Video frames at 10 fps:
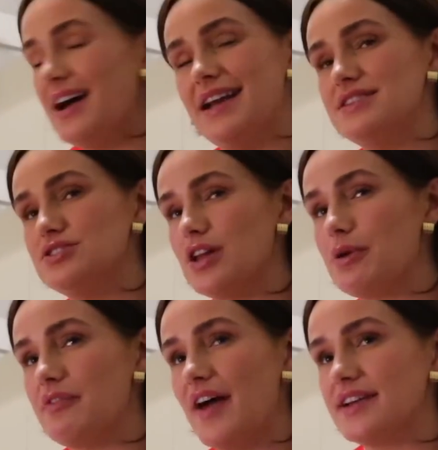I need to do that
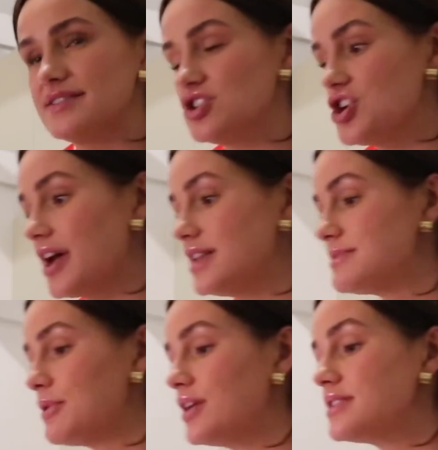with eggs and chicken,
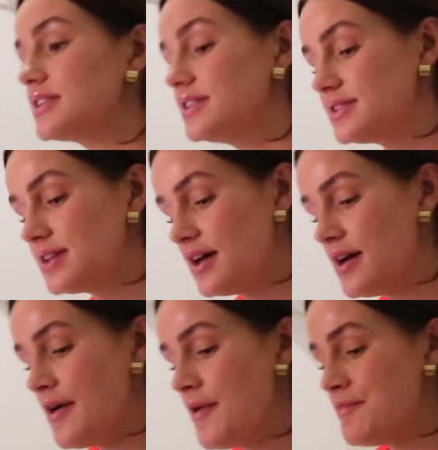to be honest, because
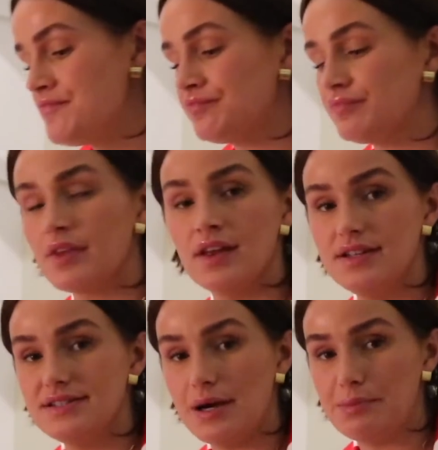
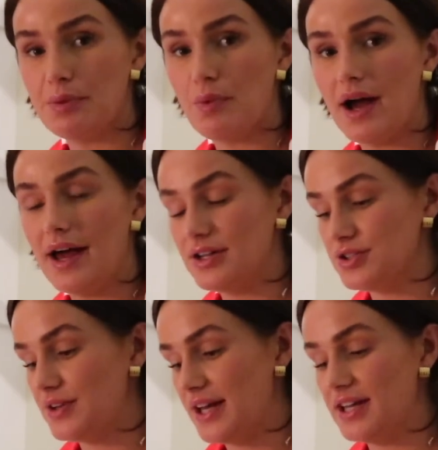tell me why I
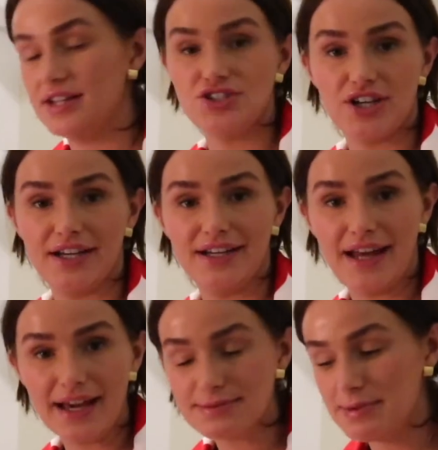don't eat chicken and
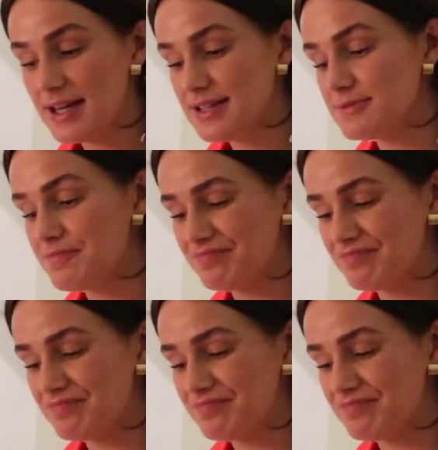eggs, please.